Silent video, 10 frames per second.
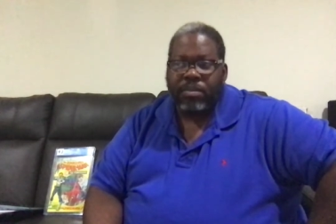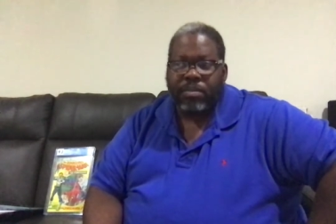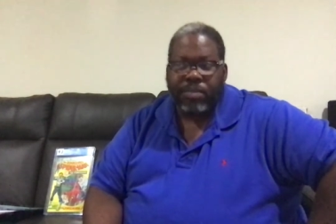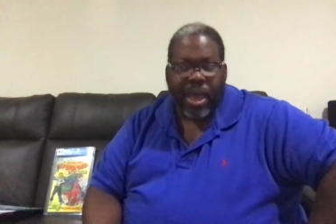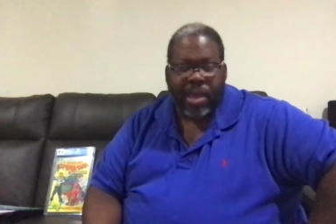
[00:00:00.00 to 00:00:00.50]

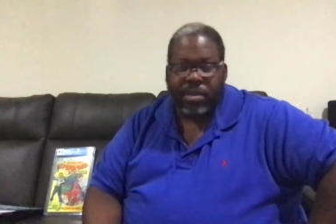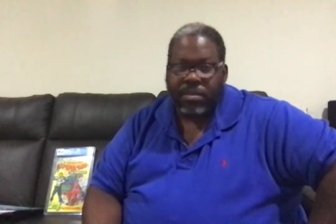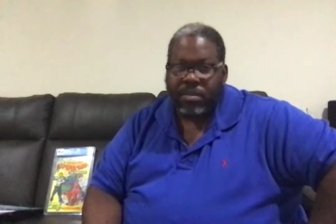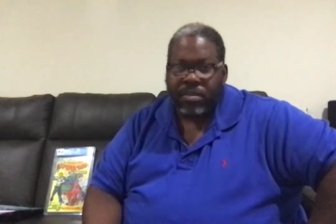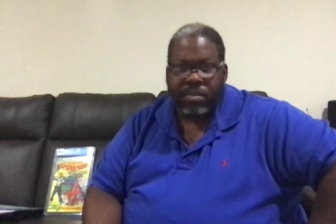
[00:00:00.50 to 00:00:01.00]
bagged
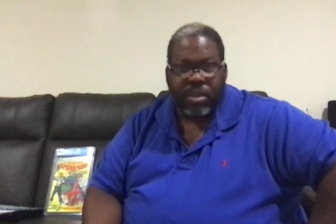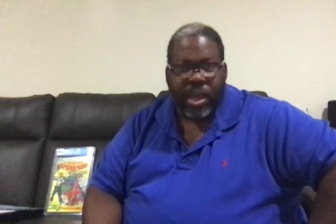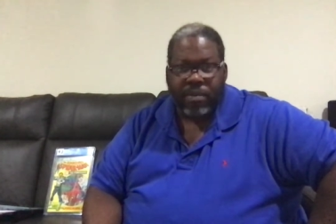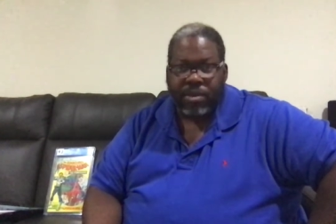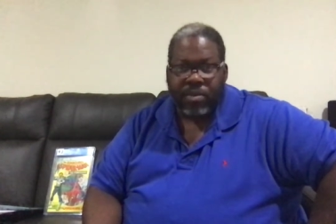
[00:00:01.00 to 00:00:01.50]
them
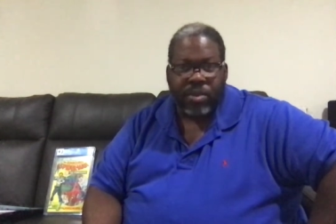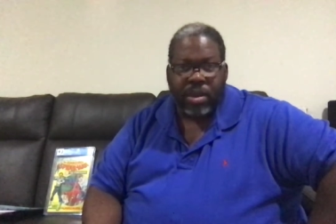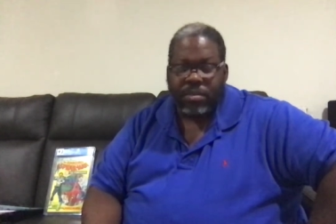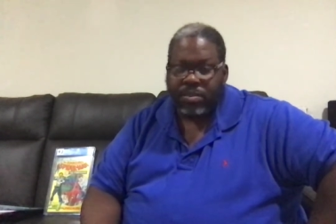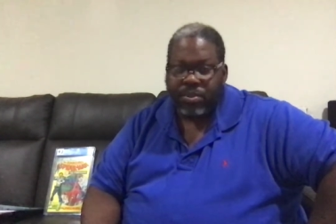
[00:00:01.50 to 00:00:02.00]
after I read
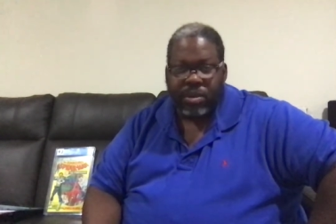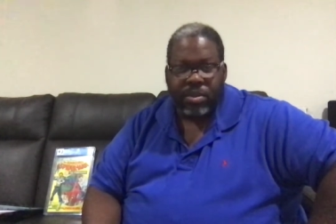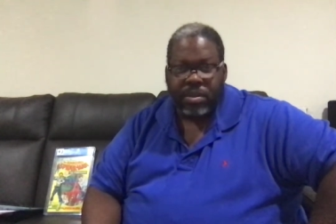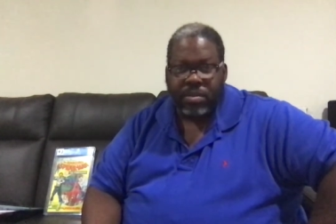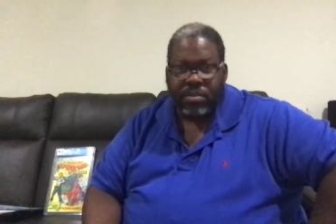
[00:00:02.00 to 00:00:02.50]
them, and put them
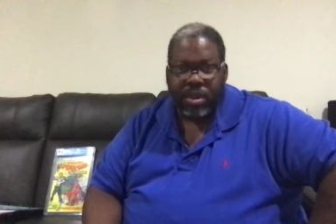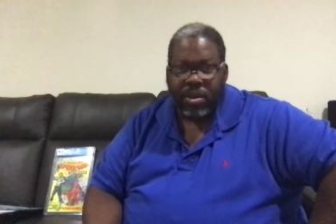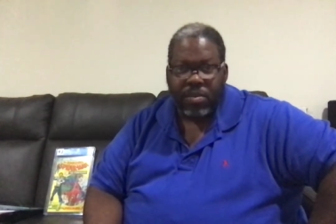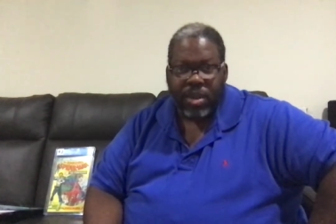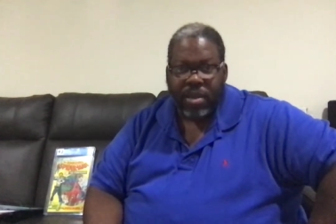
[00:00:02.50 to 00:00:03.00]
in my
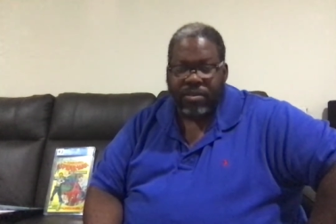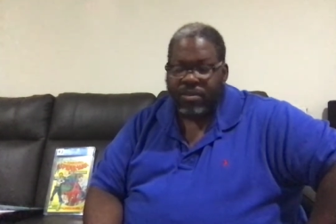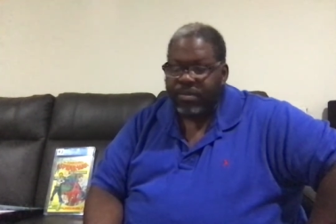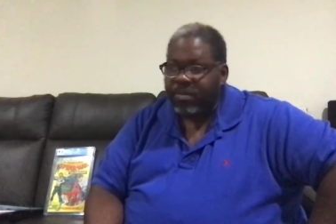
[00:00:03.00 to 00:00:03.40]
long boxes.